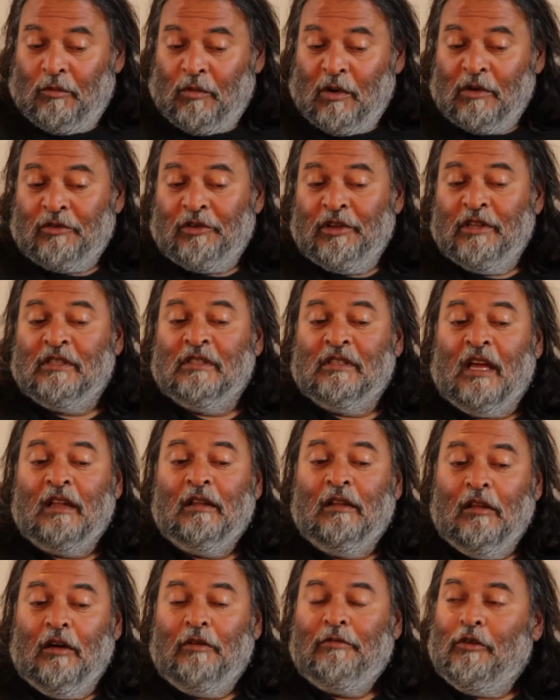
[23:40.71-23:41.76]
One of the reasons I
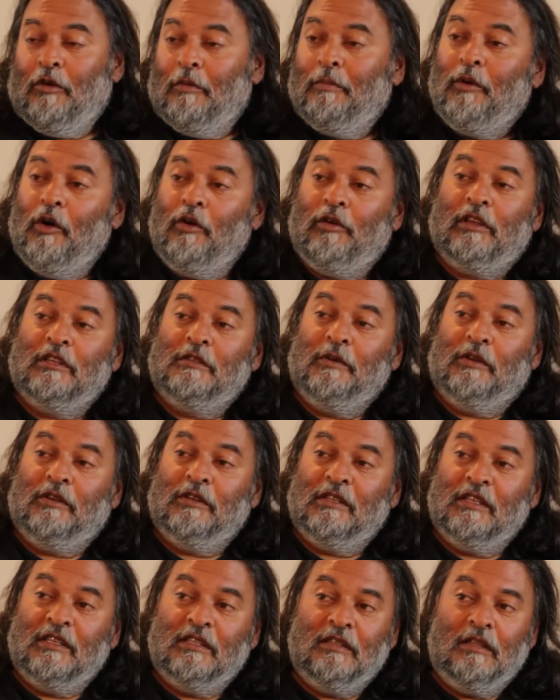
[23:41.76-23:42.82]
love your book is
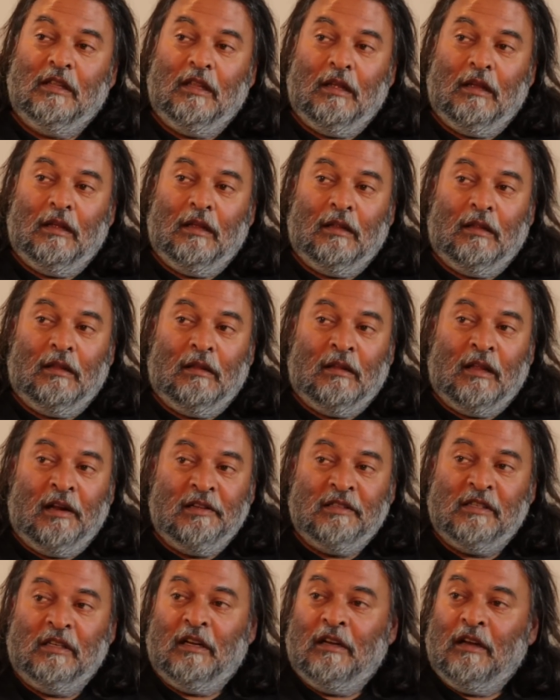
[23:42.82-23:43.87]
because there
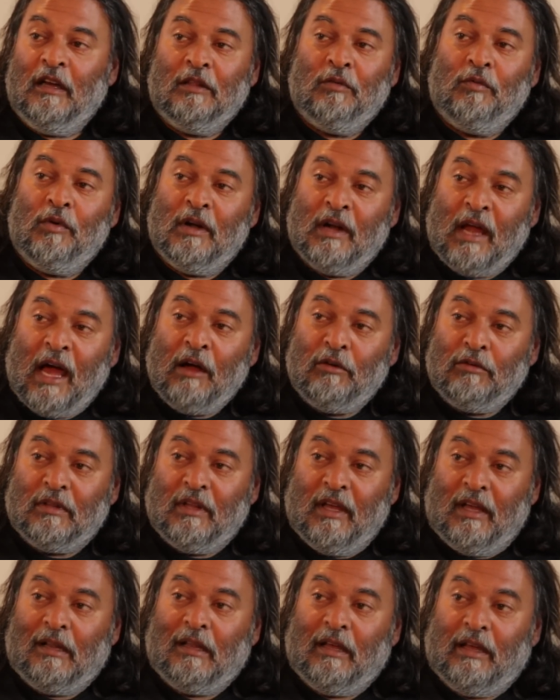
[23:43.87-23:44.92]
isn't another one out
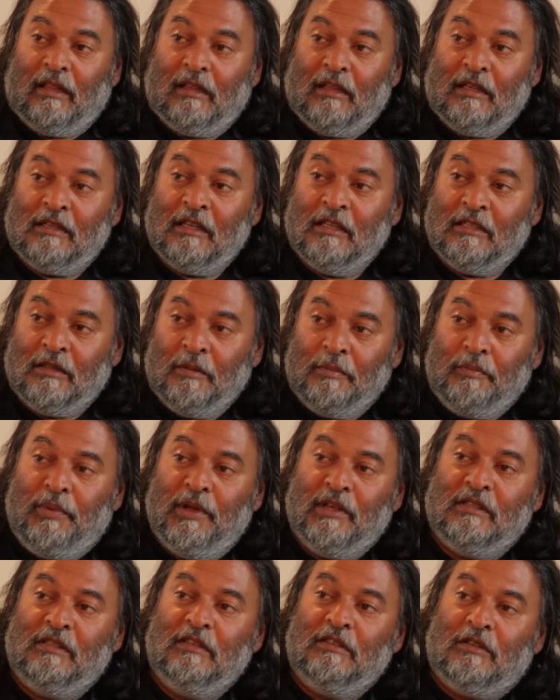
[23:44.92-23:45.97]
there like this. It's the
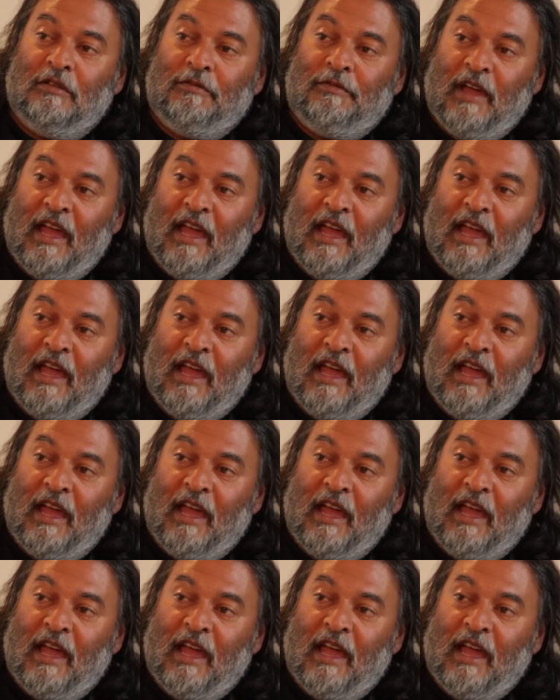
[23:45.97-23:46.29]
business of